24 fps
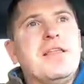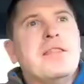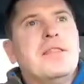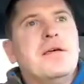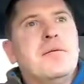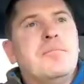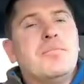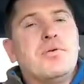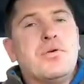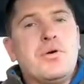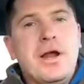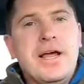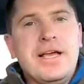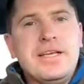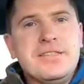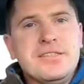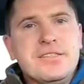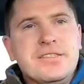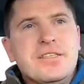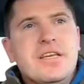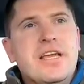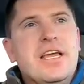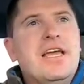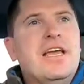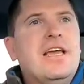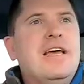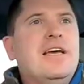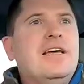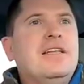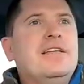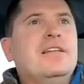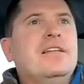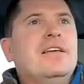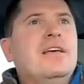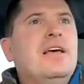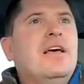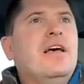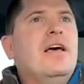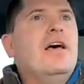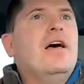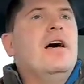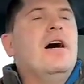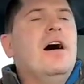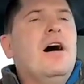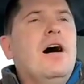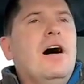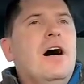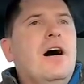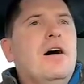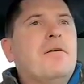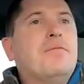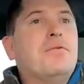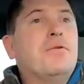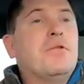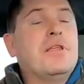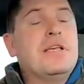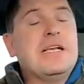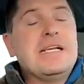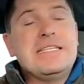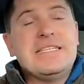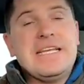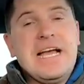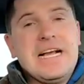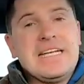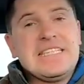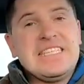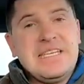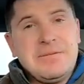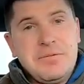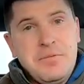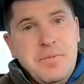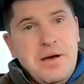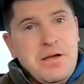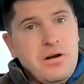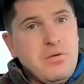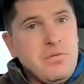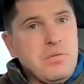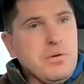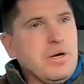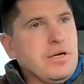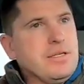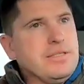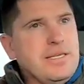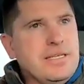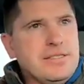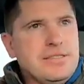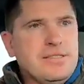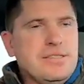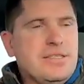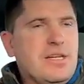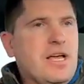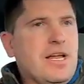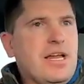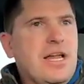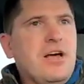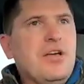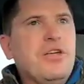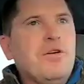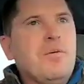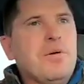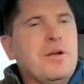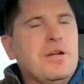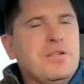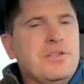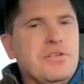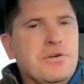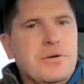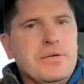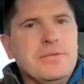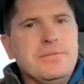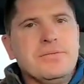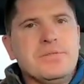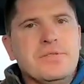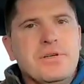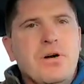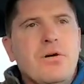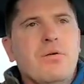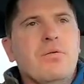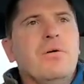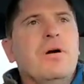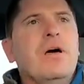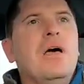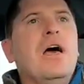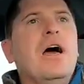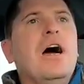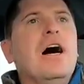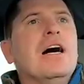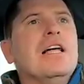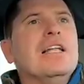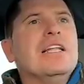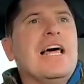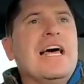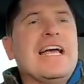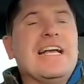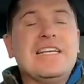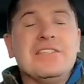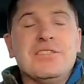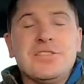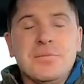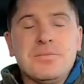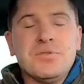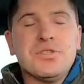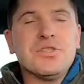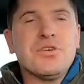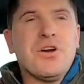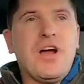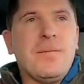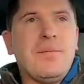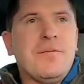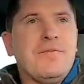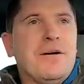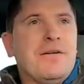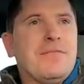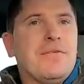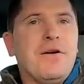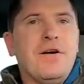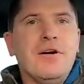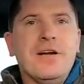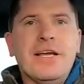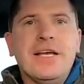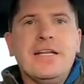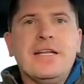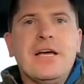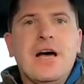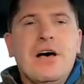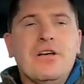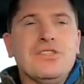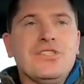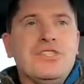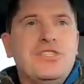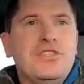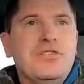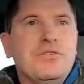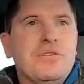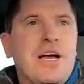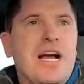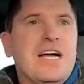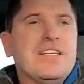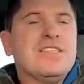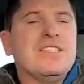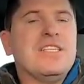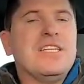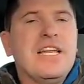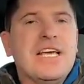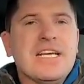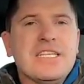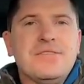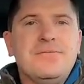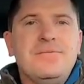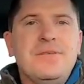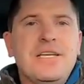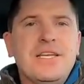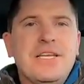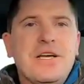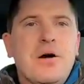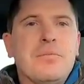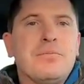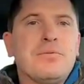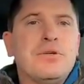the price, and for the exact same amount of work. That's not how you want to do it. So like and subscribe if I've earned it. I'll see you guys in the next video.